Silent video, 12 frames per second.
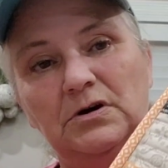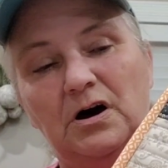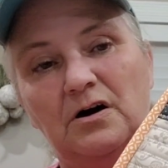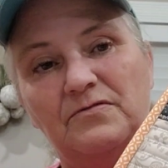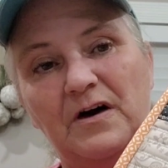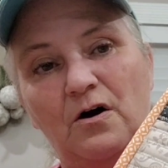
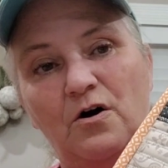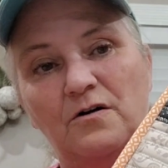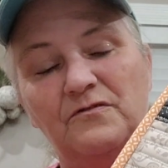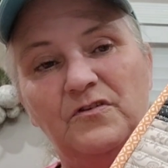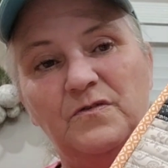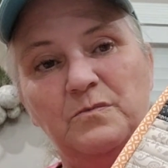of that
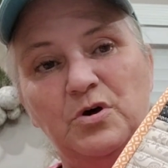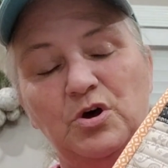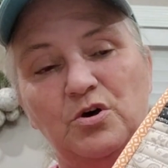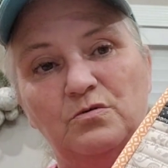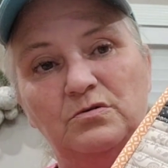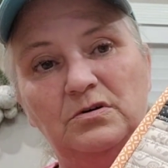Harvest
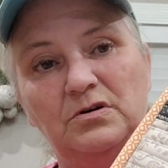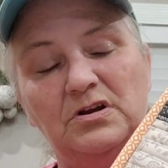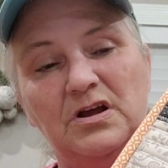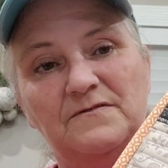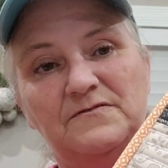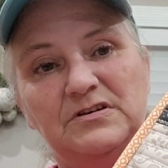Moon,
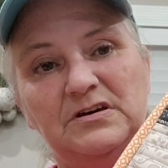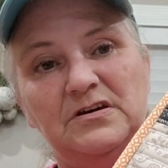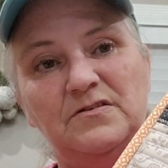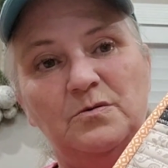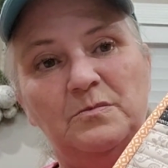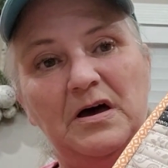enough to
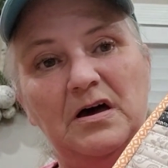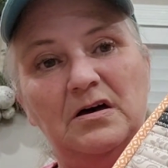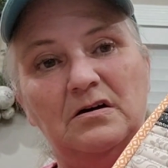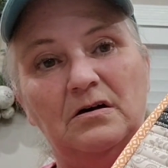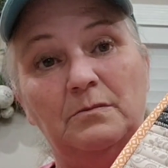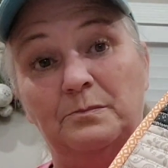either
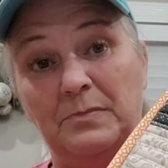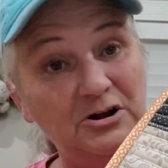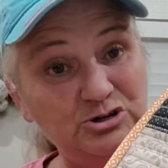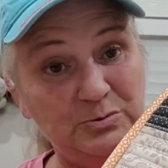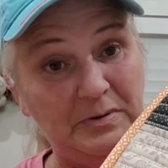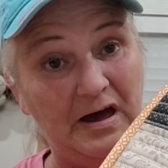make a
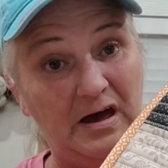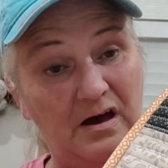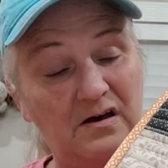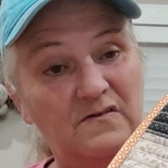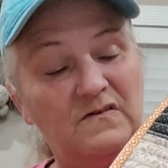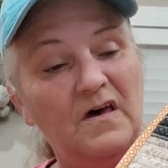bunch of
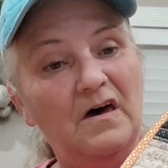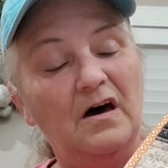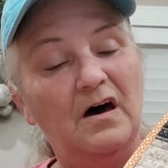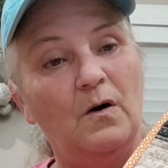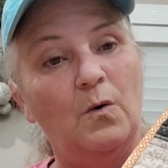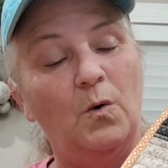bags
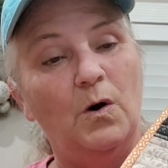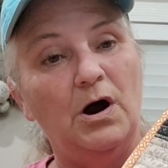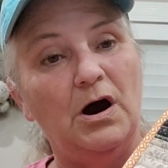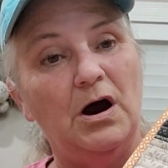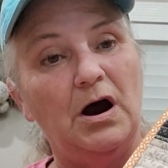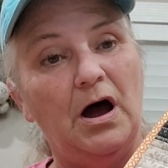
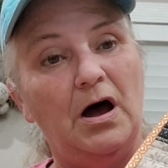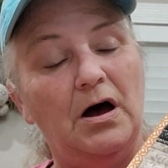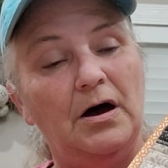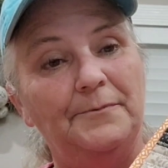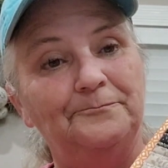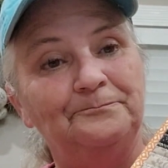or,
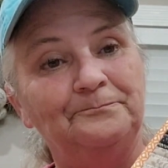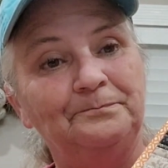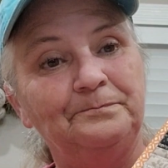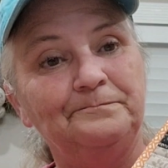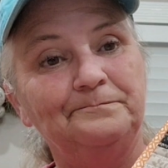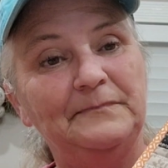um,
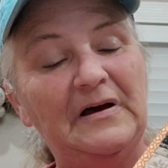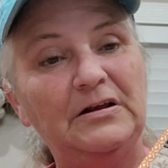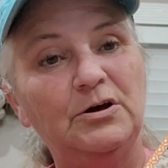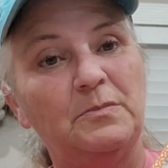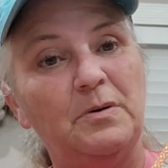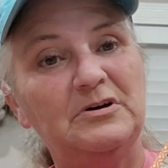I don't
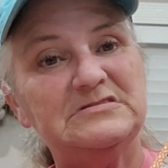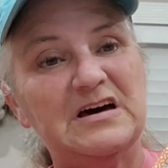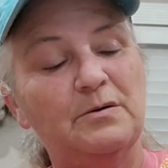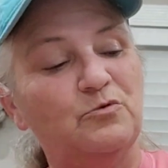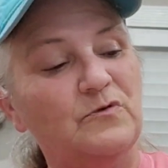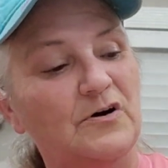know, maybe a
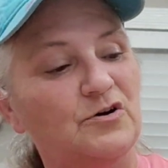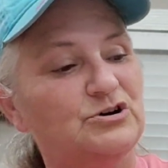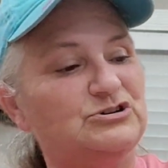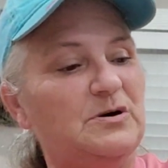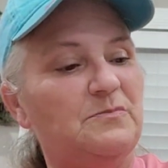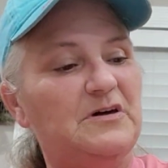table runner or
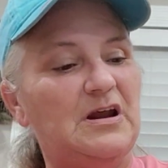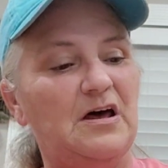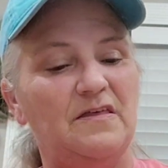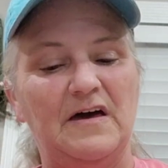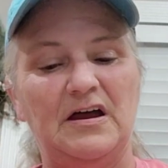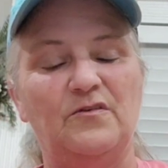something out
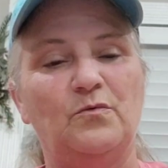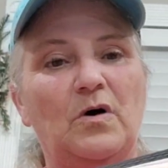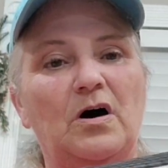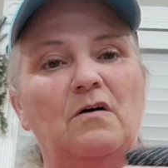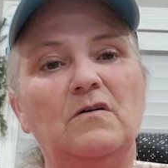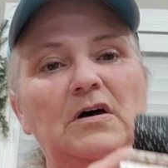of that as
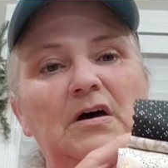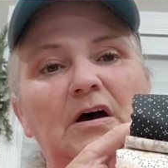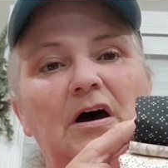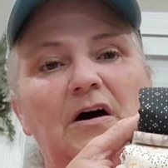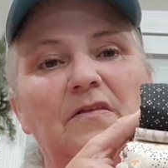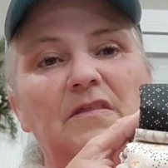well.
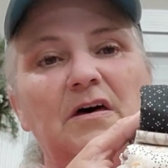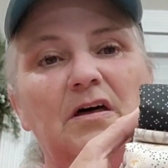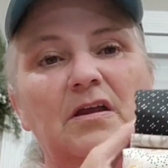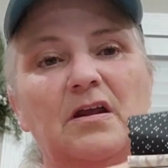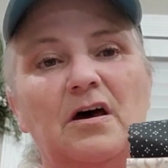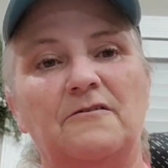And
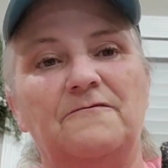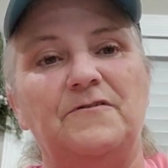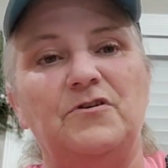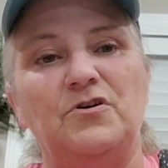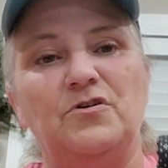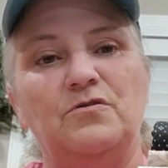then a
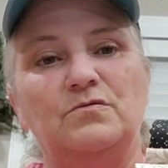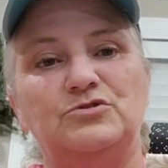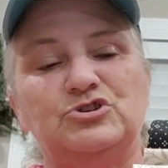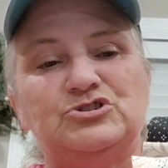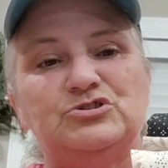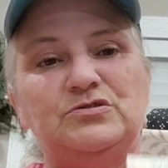few
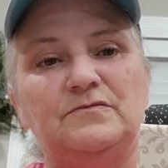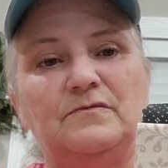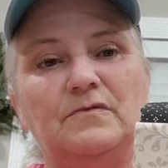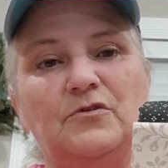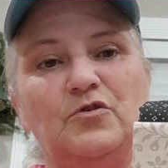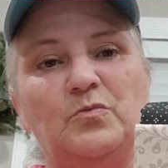just
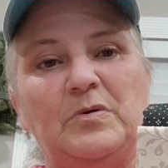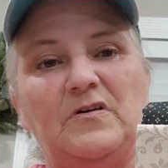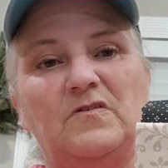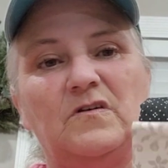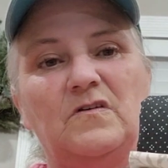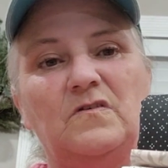loose
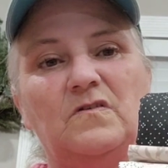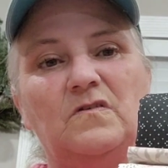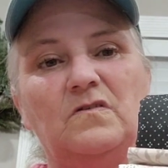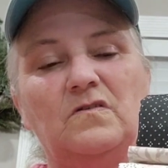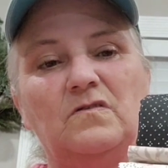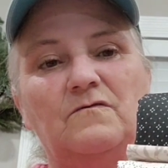pieces
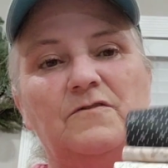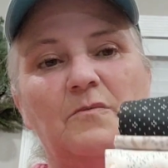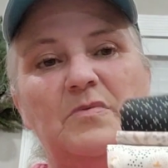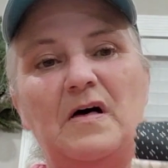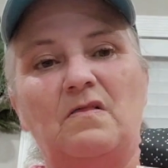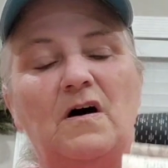from
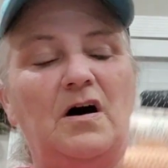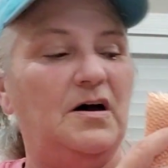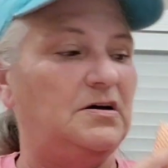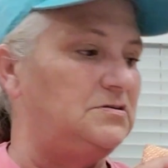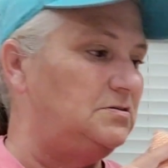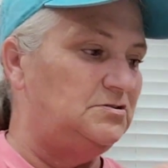that
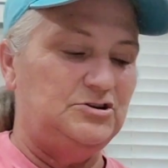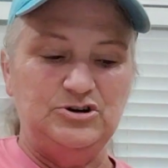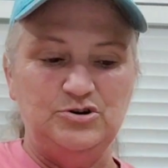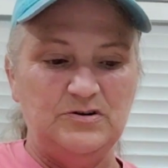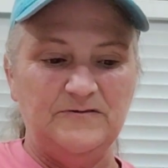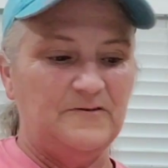line to
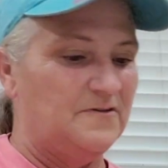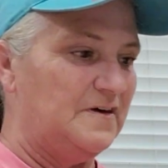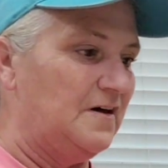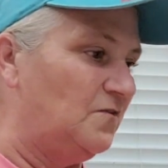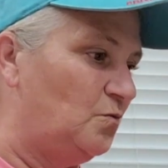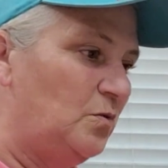do different
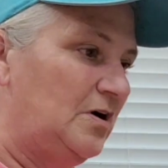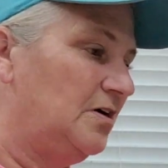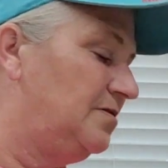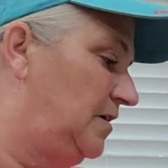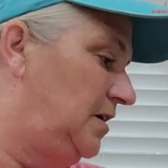things with.